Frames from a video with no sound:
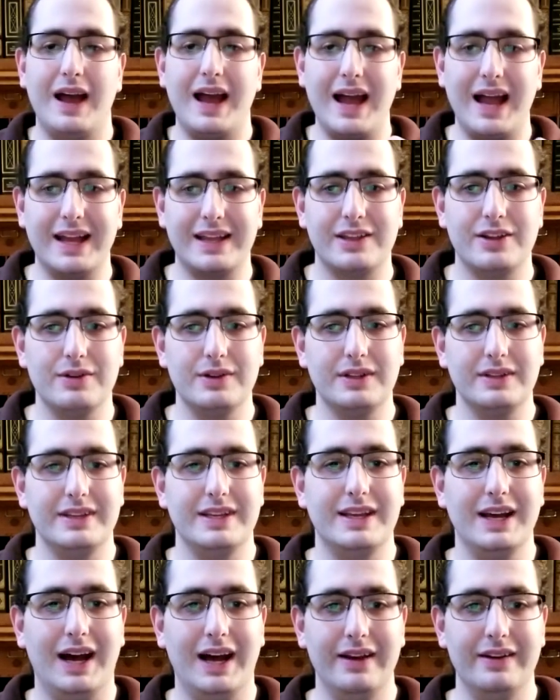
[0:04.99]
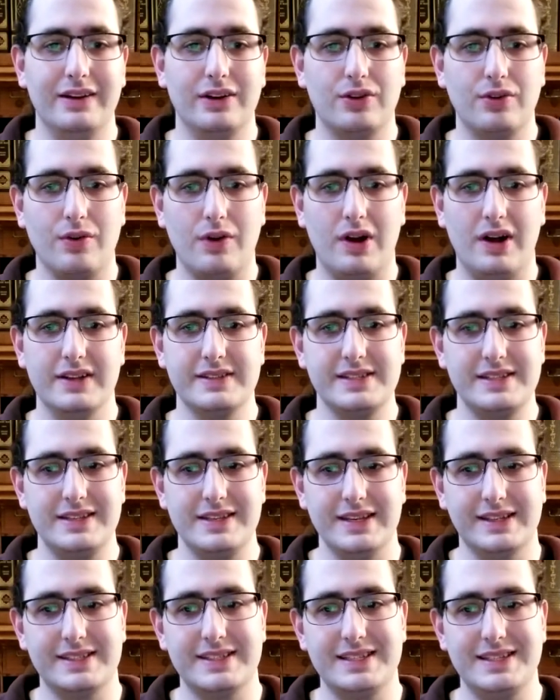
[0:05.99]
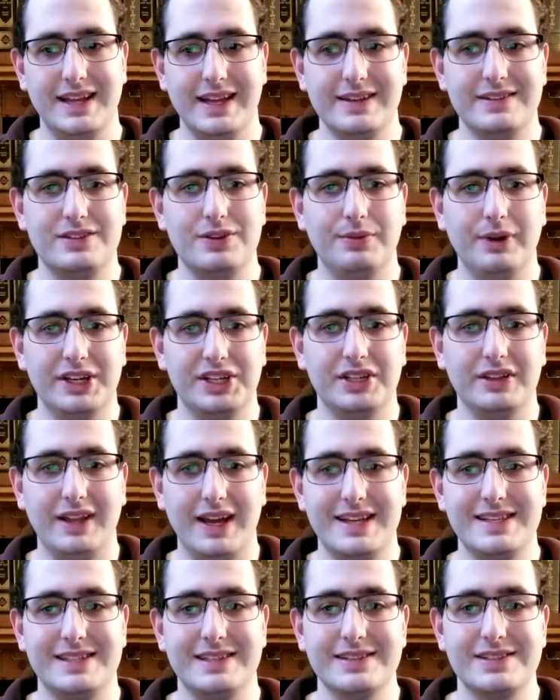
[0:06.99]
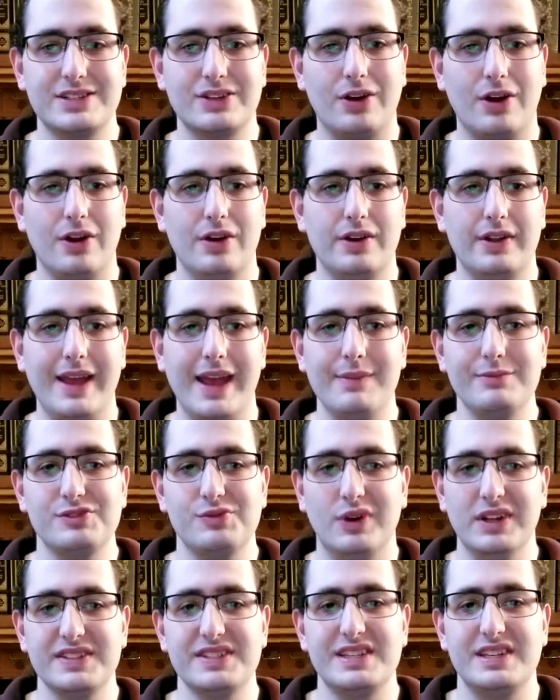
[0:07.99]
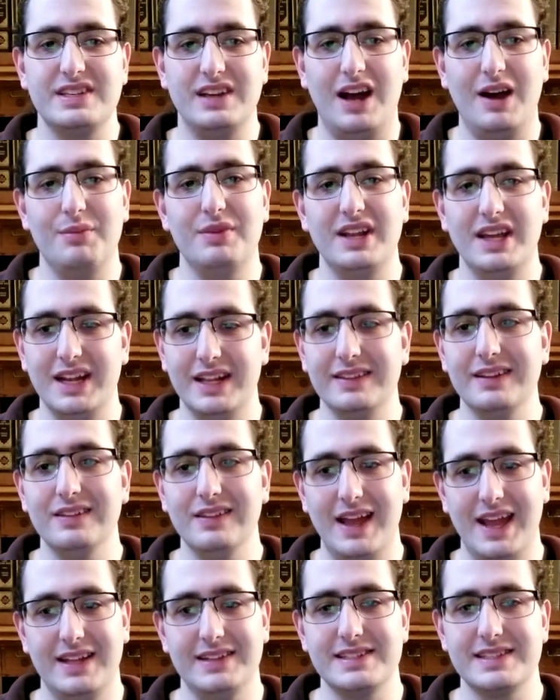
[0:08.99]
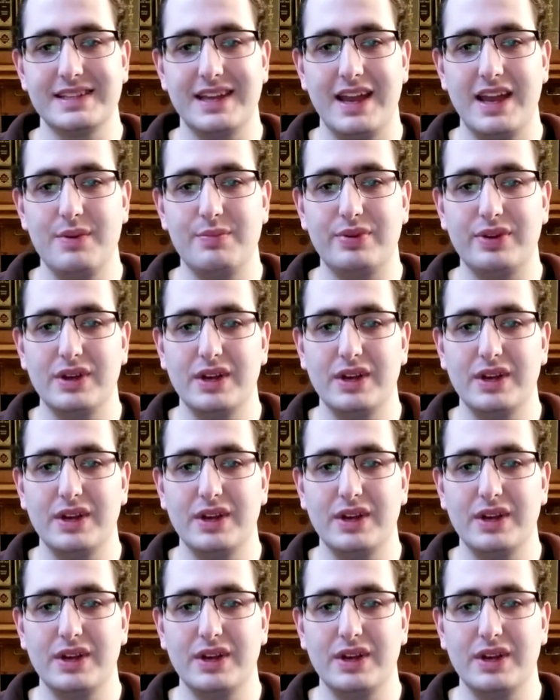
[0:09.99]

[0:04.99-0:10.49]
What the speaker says: accurately gotten across the extent to which licensed card games once dominated the landscape.